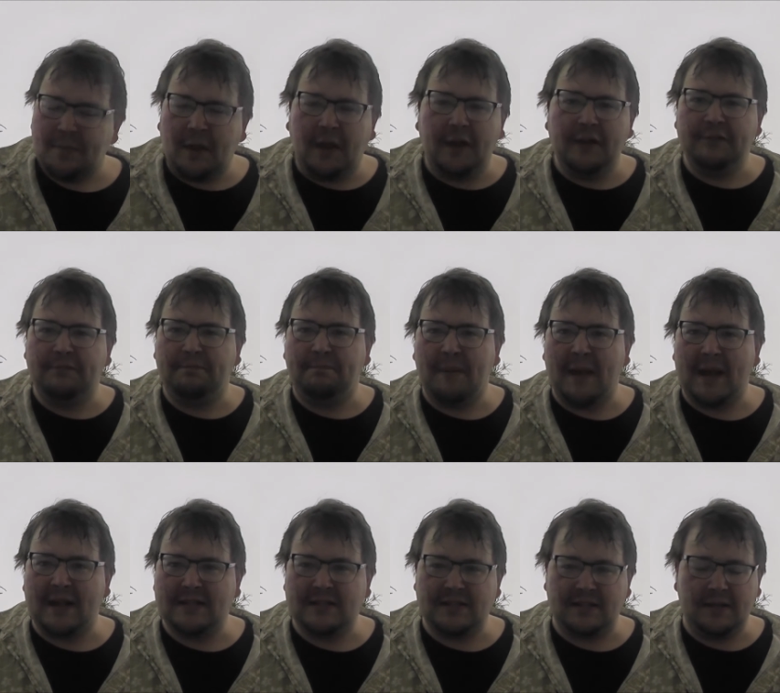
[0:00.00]
I've
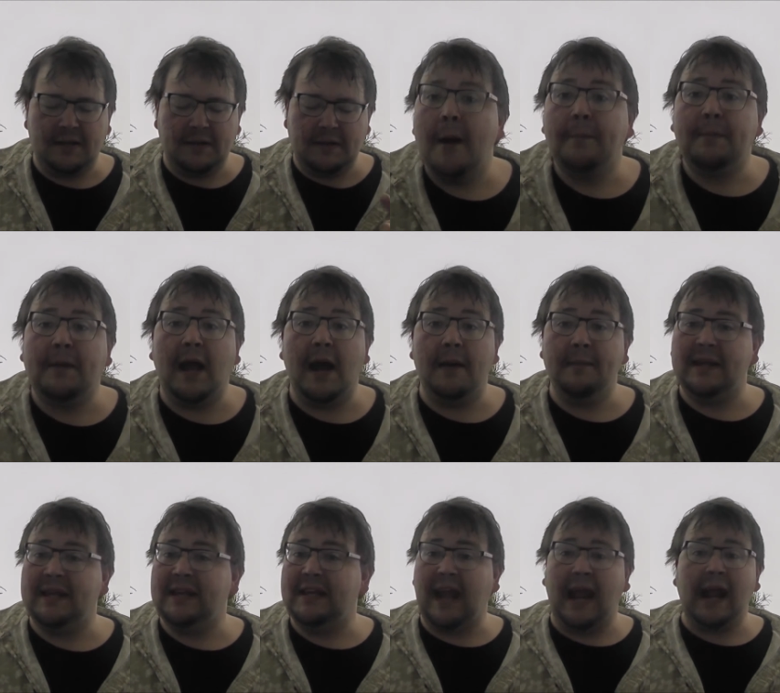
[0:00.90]
backed
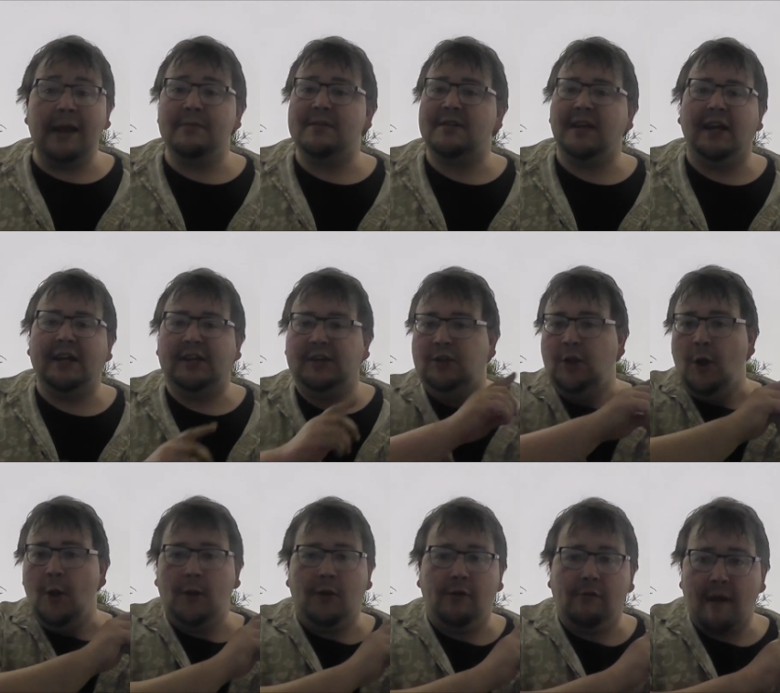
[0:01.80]
upcoming games like
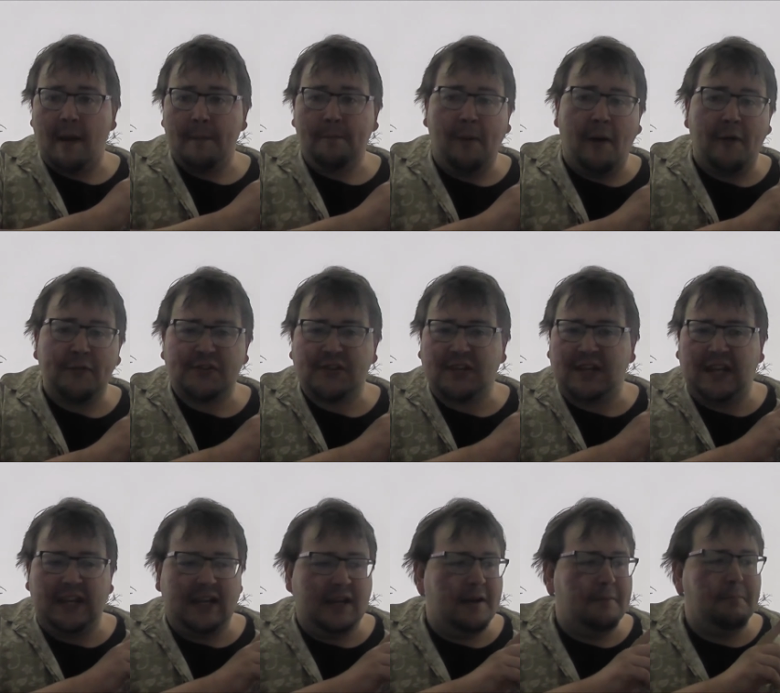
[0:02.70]
Duke
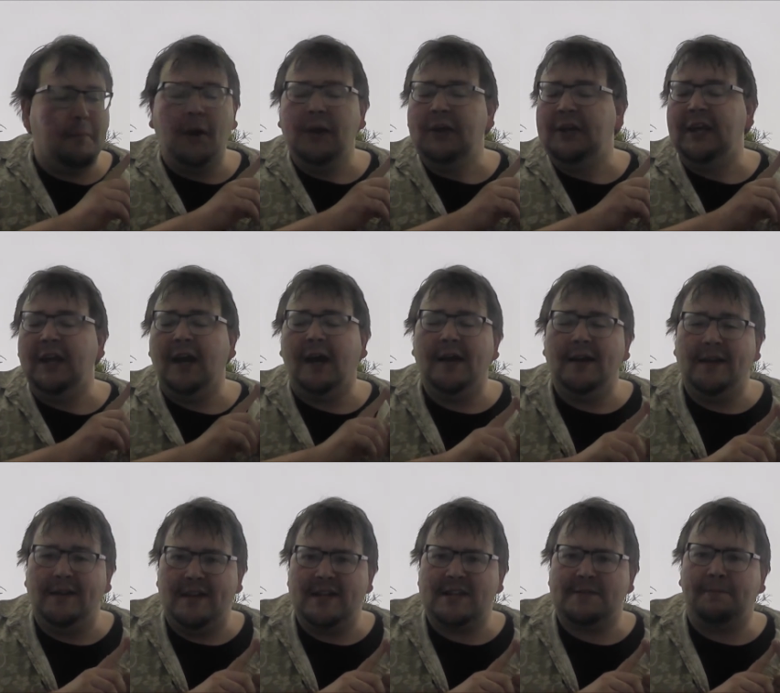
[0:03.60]
Grabowski, a Monkey
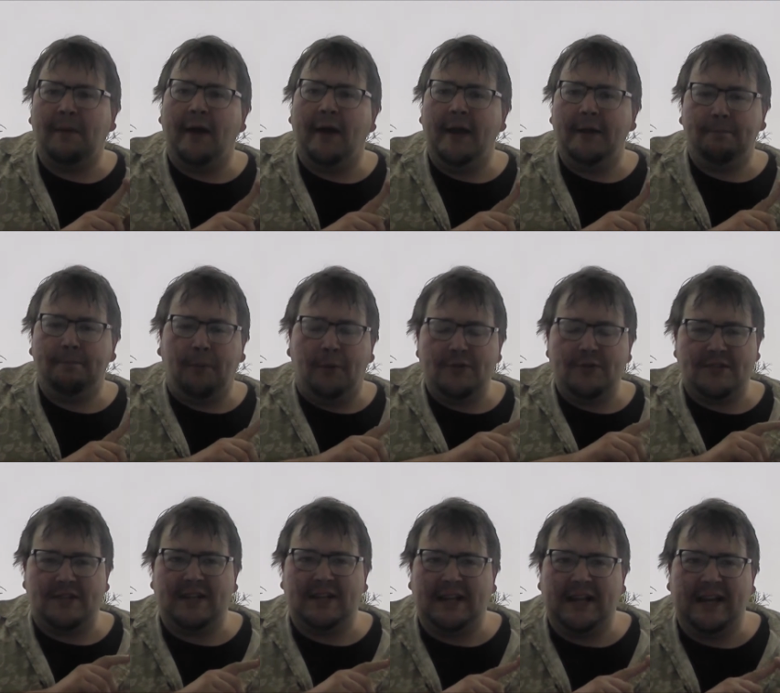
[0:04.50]
Island inspired
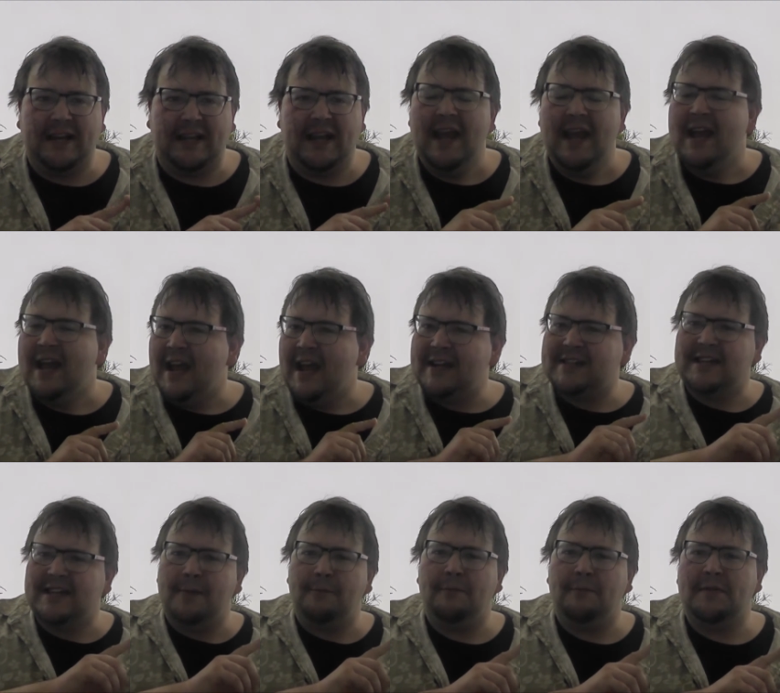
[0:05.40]
point and click,
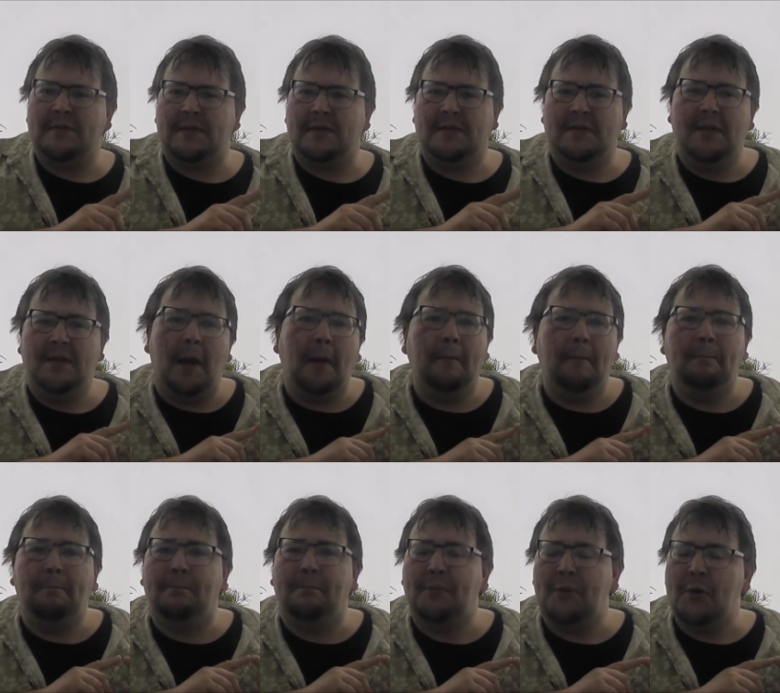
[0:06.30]
except with a
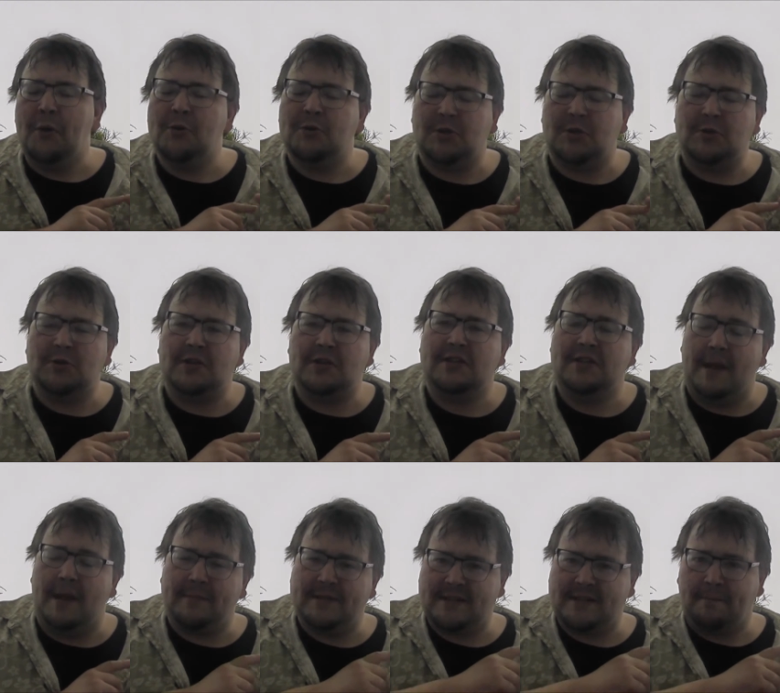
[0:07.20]
dumb brute who's as
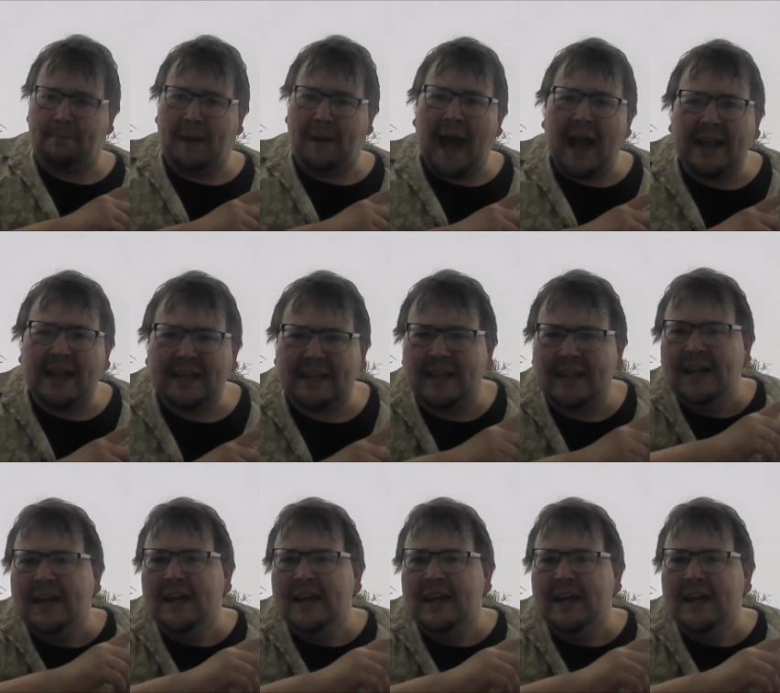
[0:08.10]
dumb as a plank.